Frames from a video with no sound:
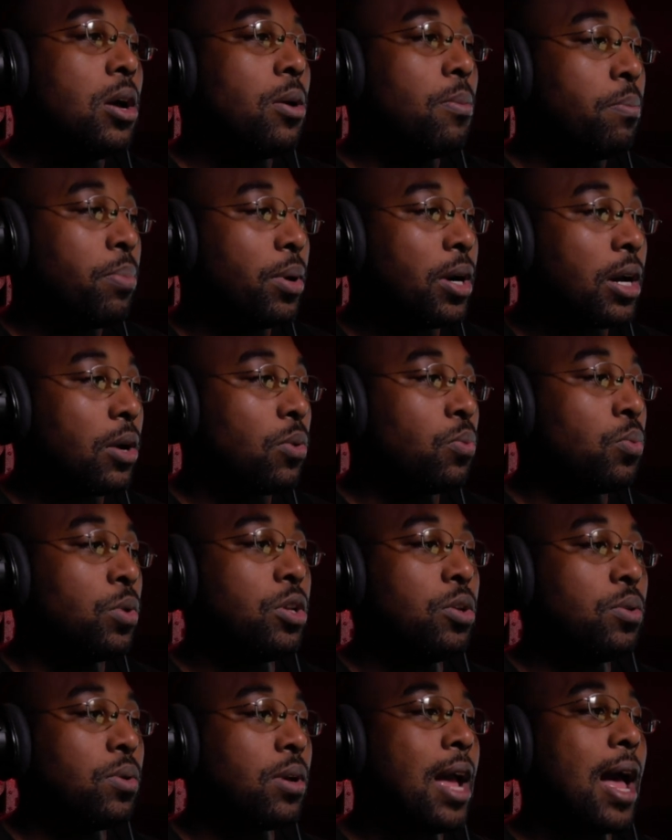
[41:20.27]
But when
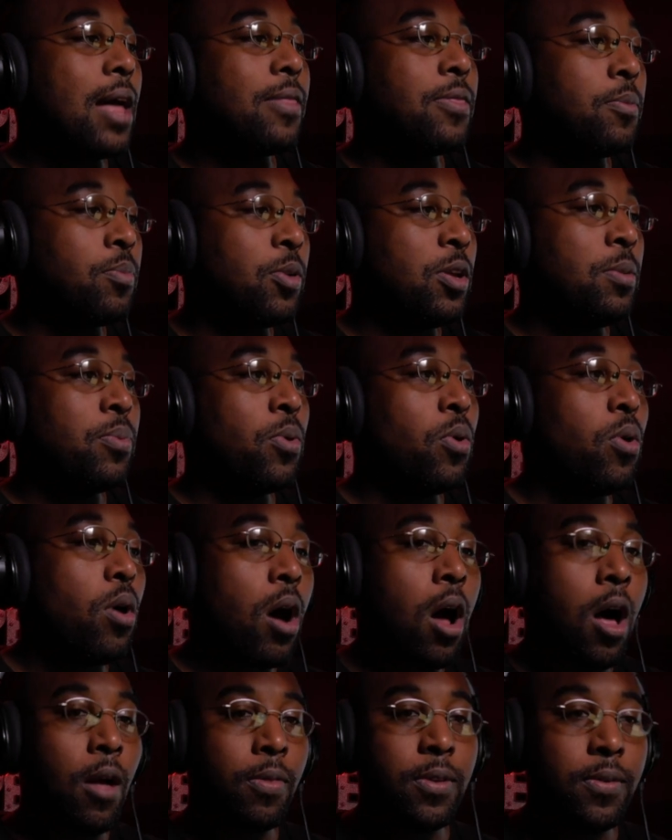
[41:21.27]
you got the people
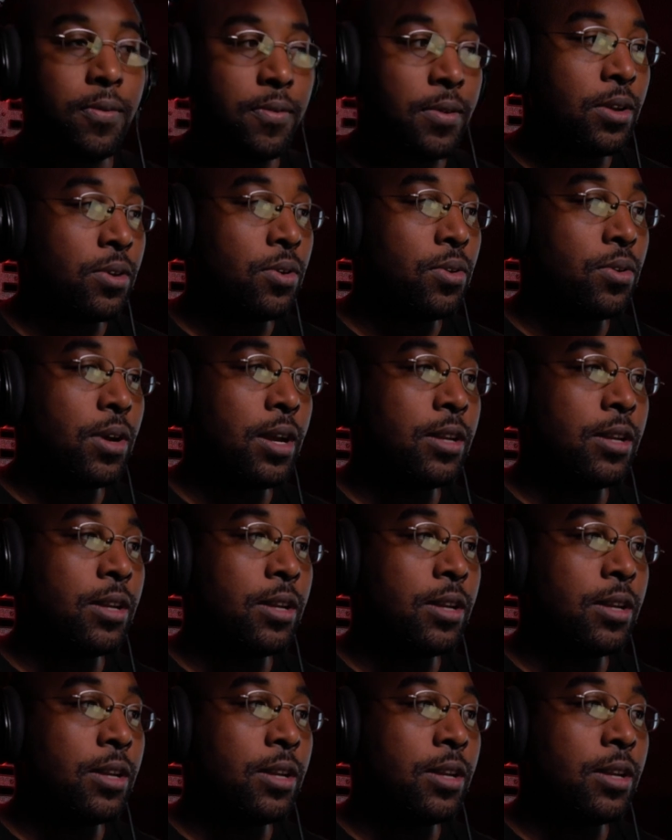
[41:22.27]
on the field